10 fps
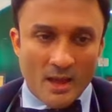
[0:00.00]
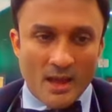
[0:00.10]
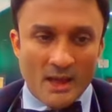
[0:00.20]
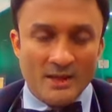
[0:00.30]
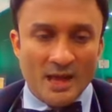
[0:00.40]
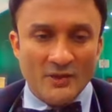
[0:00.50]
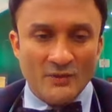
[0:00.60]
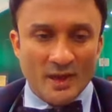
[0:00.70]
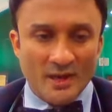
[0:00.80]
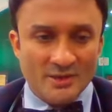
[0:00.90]
And
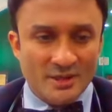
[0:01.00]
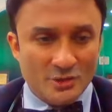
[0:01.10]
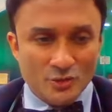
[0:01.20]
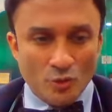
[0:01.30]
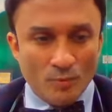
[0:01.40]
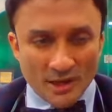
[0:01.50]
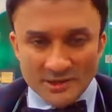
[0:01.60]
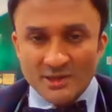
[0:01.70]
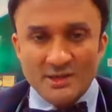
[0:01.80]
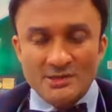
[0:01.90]
as far as there is no
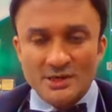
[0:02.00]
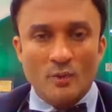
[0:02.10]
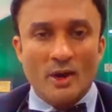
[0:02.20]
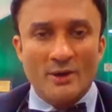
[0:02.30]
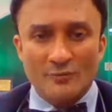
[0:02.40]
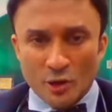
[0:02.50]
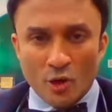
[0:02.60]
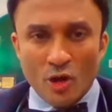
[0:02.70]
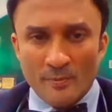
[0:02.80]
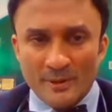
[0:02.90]
blood thinners required for a
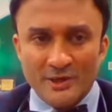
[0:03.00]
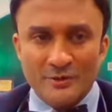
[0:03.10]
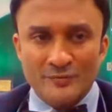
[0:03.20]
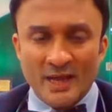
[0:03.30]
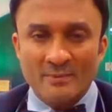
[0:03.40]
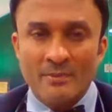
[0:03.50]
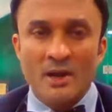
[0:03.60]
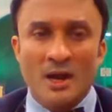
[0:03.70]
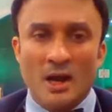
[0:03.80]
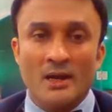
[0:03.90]
longer period of time,